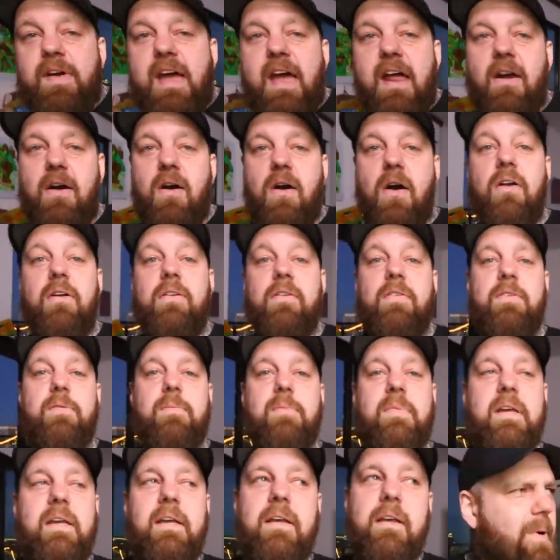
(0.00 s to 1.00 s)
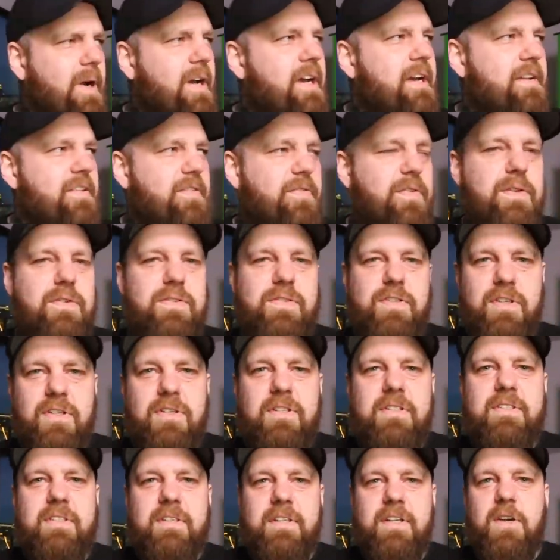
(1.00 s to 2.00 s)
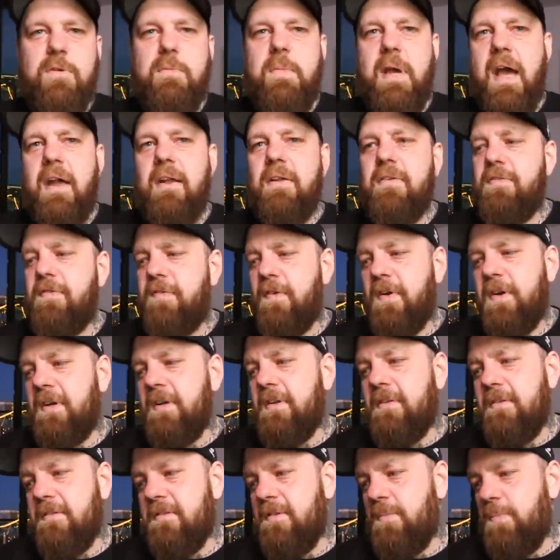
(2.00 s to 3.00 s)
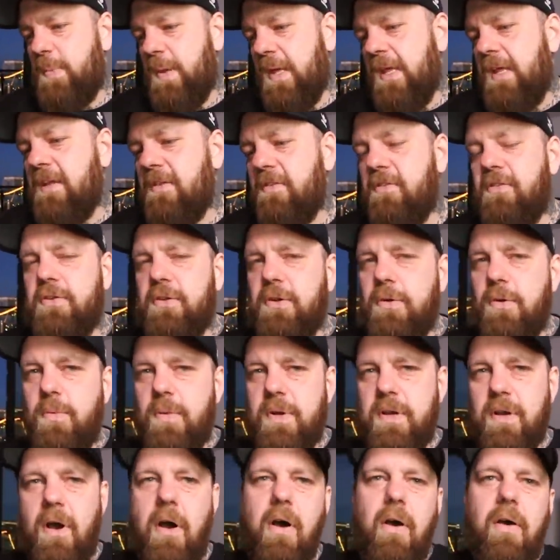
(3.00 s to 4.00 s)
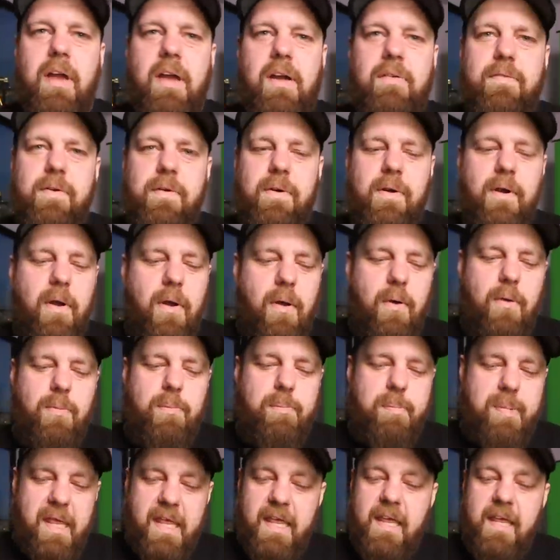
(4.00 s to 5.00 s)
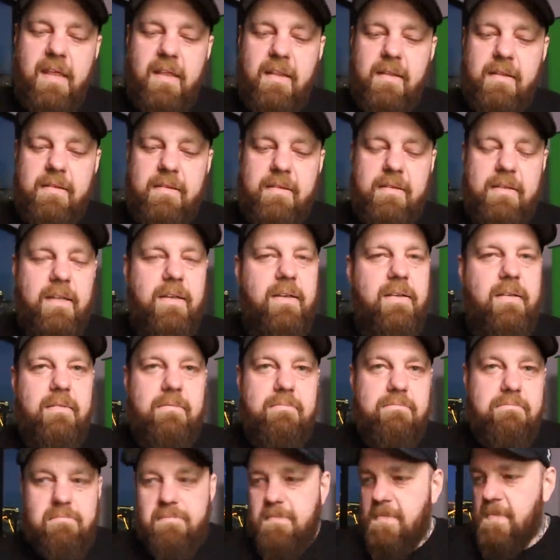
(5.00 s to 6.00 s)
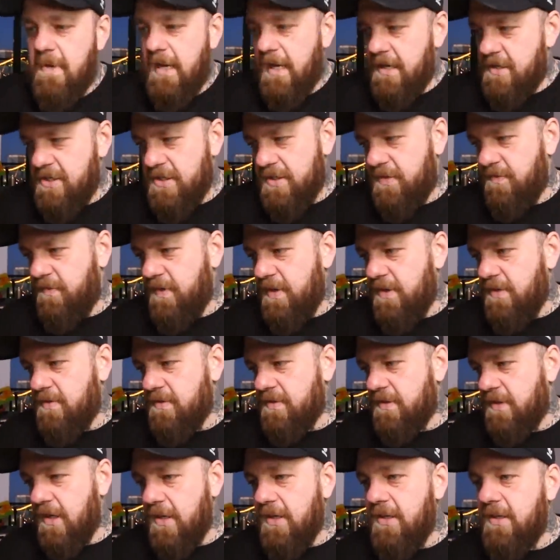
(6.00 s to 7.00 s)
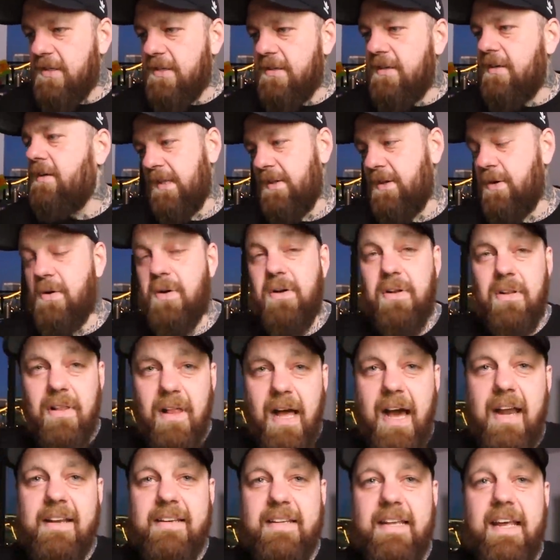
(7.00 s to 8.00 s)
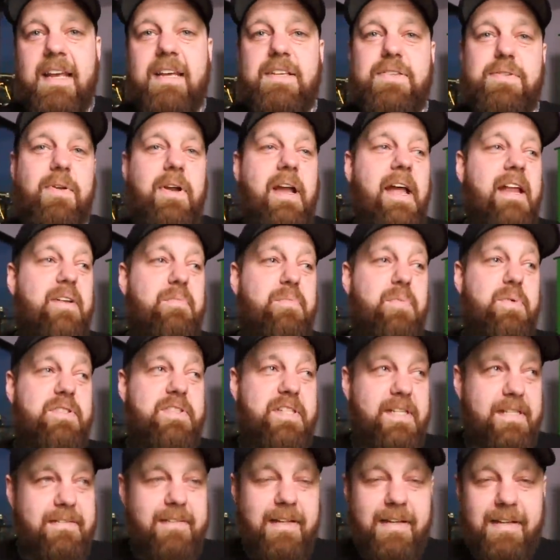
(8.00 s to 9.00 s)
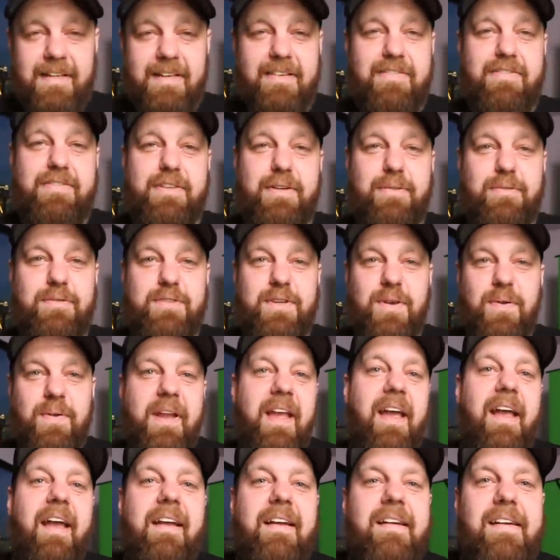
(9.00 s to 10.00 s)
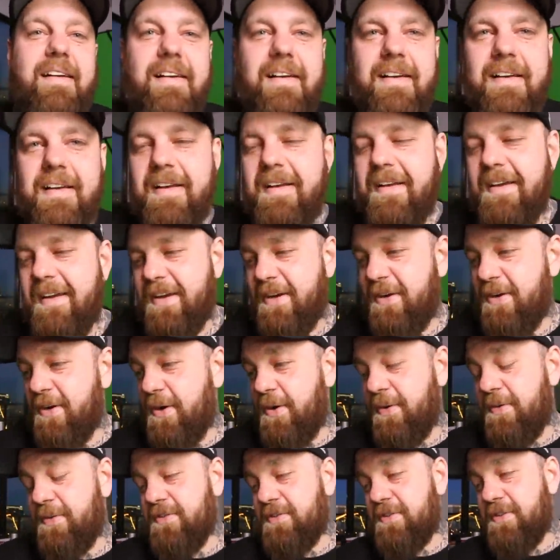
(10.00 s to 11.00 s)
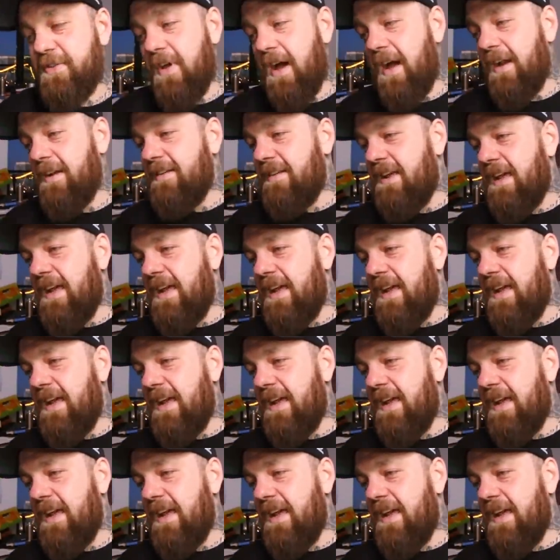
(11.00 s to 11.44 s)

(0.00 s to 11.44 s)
have had it harder than me, but it feels good to come out of fucking the pits, you know, and we all have our own pit, and it just feels good. There were a lot of days where I had to pretend like everything was okay, you know, and there's a lot of